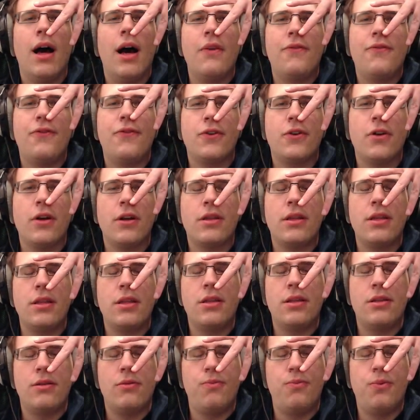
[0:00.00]
I forgot the
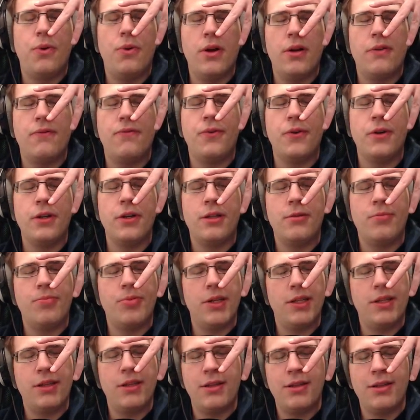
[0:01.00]
word for it,
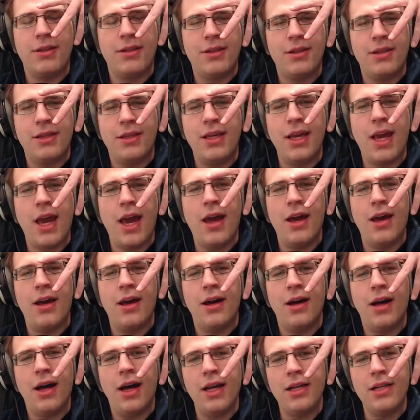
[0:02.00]
but
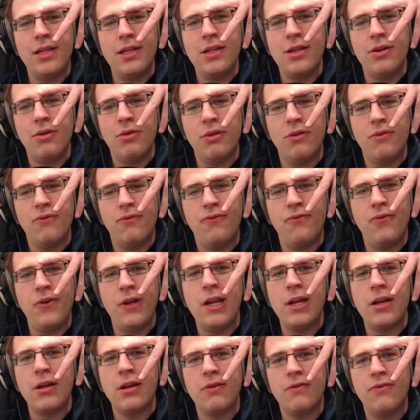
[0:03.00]
yeah, I know the
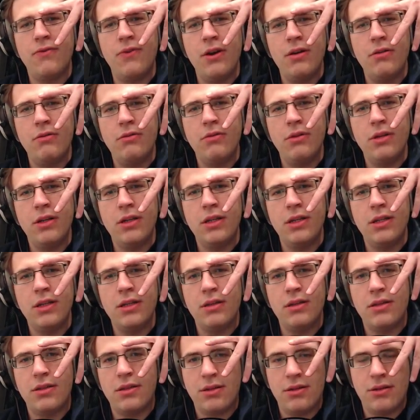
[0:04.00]
feeling of
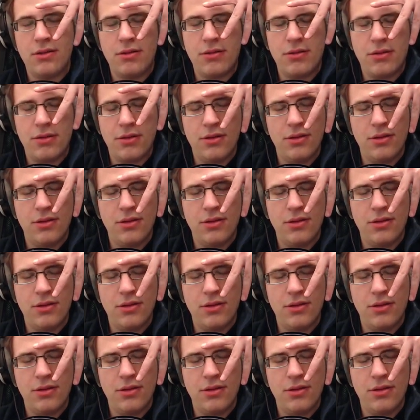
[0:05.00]
loneliness.